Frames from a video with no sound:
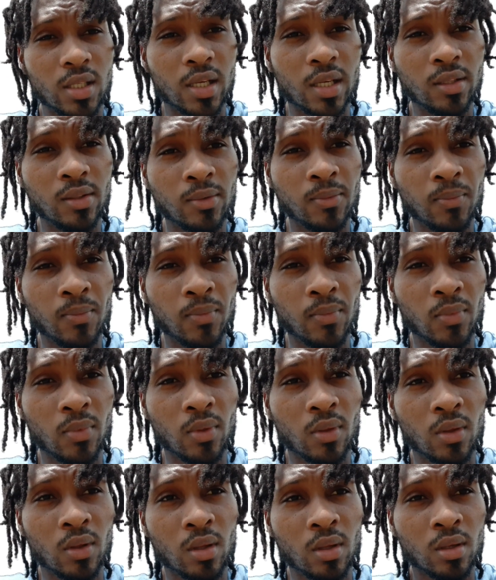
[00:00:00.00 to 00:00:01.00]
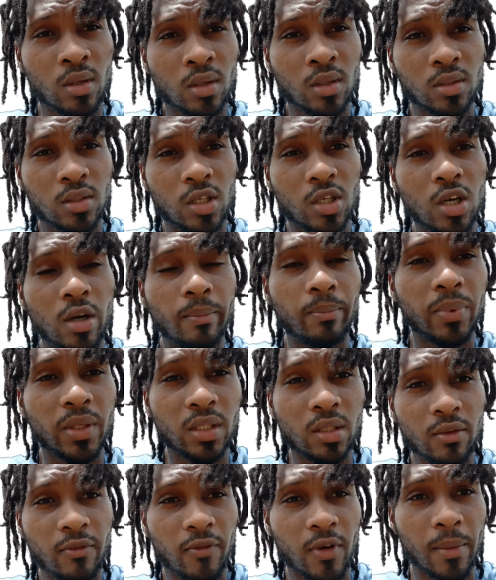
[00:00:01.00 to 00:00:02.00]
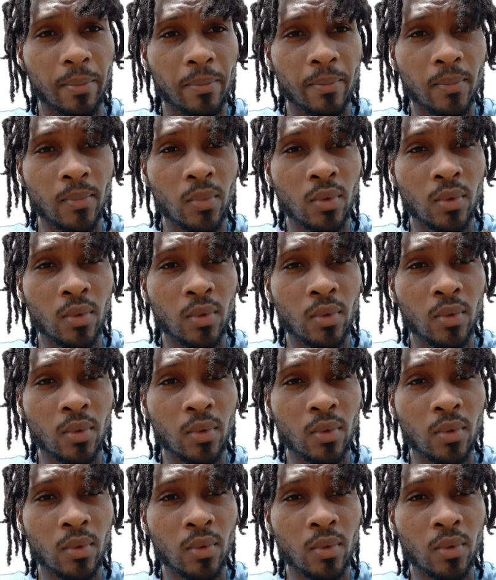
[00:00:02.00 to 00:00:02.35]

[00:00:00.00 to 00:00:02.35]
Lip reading: hand to complete the flip.